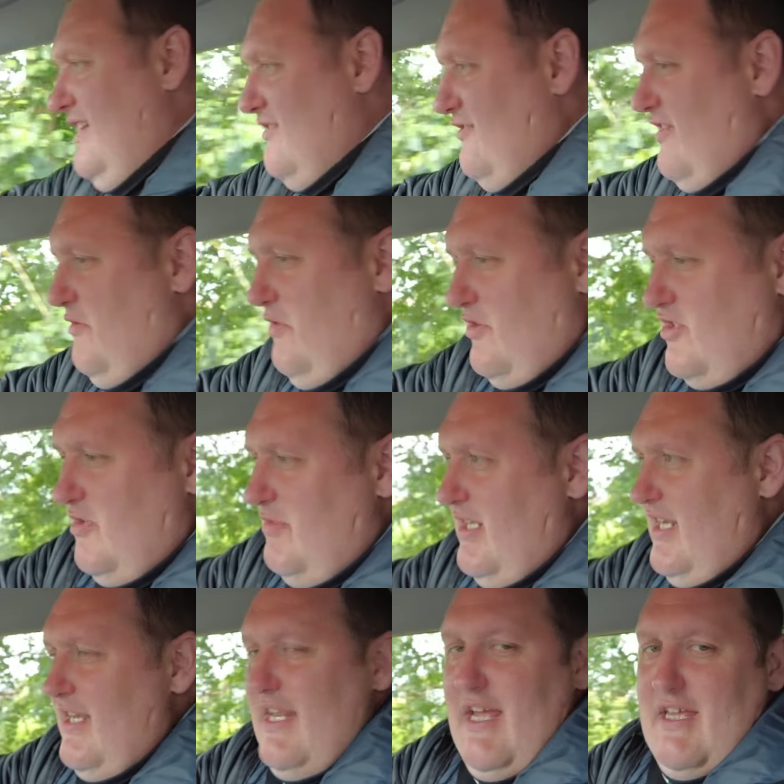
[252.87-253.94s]
You're going to watch a bit
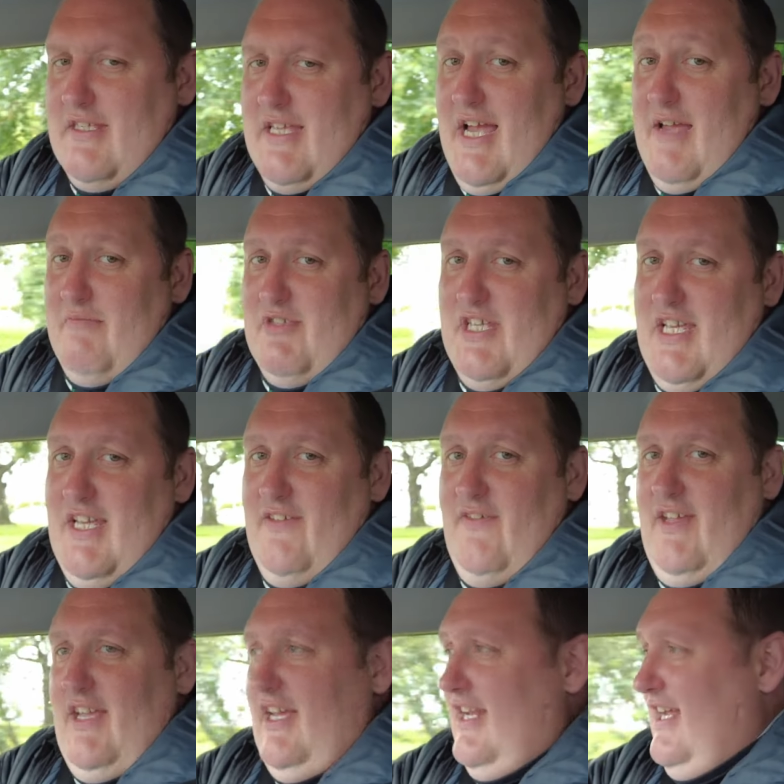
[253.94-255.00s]
of daytime
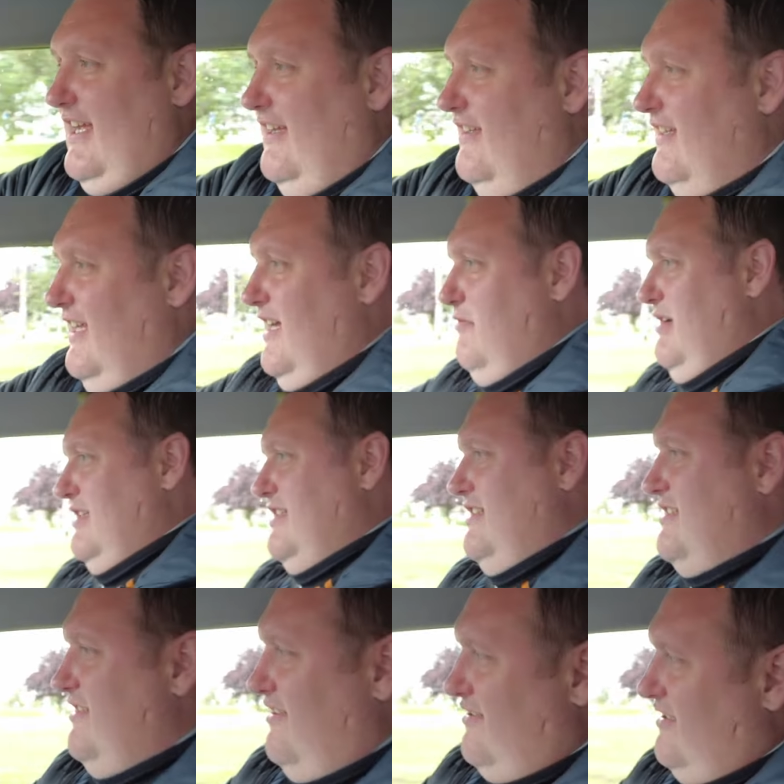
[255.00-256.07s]
TV, innit? Get
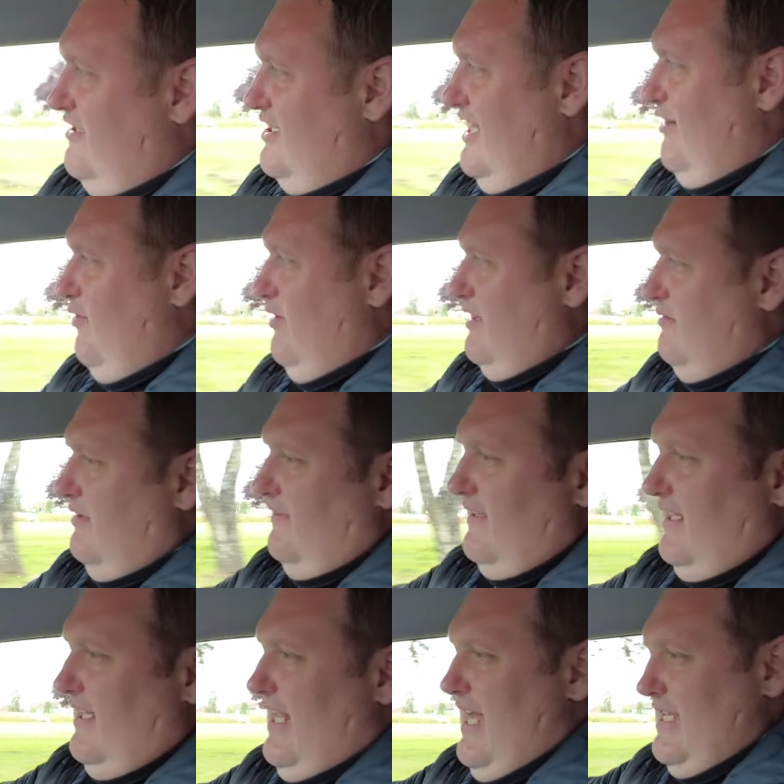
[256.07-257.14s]
battered sausage out, him and
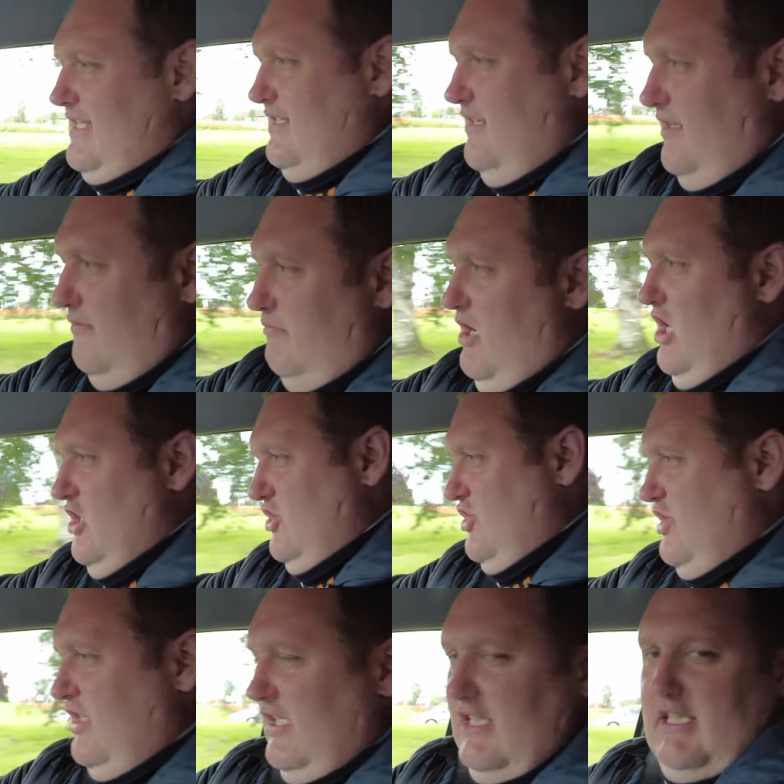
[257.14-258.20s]
their lass.
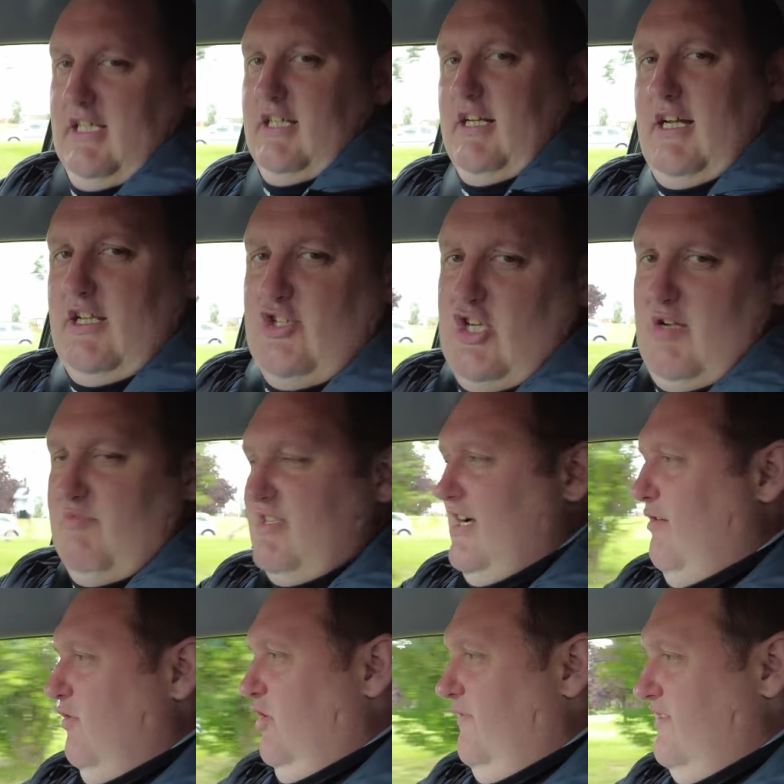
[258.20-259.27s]
Bosh. Get chips
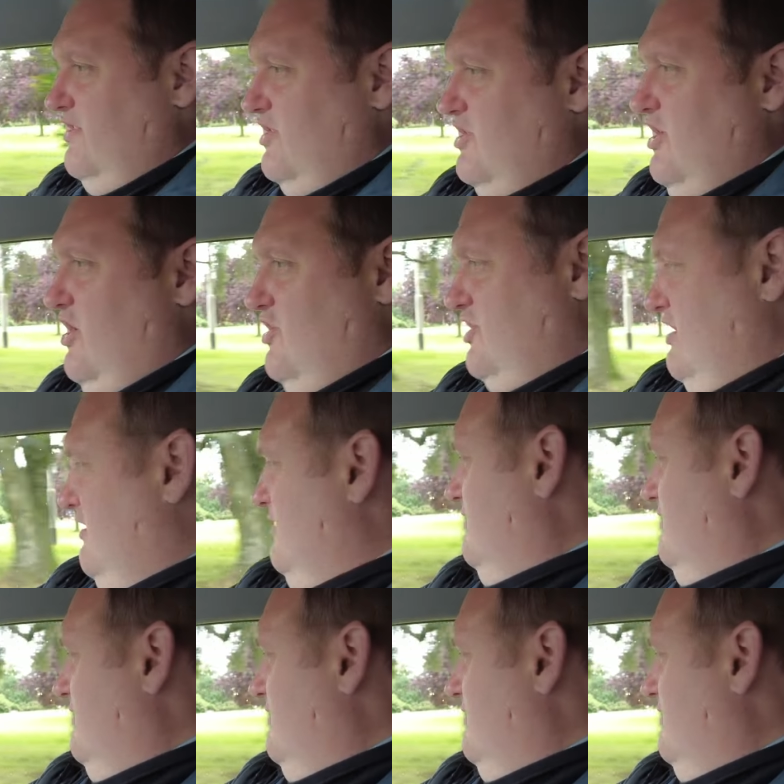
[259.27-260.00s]
out, love it, sauce.